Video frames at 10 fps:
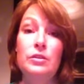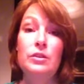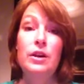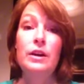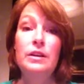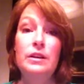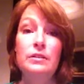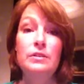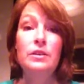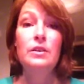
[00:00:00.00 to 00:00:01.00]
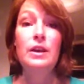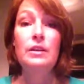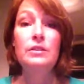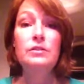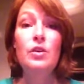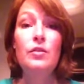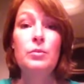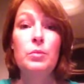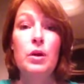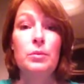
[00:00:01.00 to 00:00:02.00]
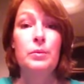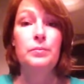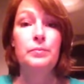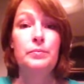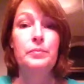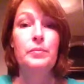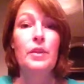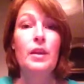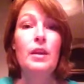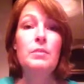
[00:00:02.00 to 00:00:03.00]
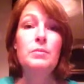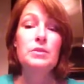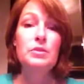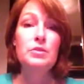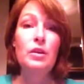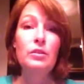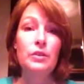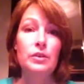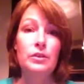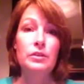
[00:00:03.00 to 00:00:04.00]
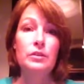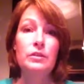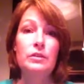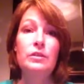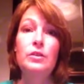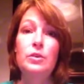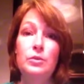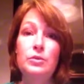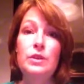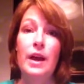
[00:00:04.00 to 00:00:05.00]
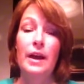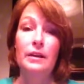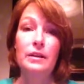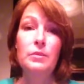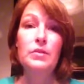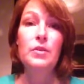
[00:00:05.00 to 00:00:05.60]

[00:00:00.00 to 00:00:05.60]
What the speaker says: their ideas on how to solve the problem. Mr. Tolliver used academic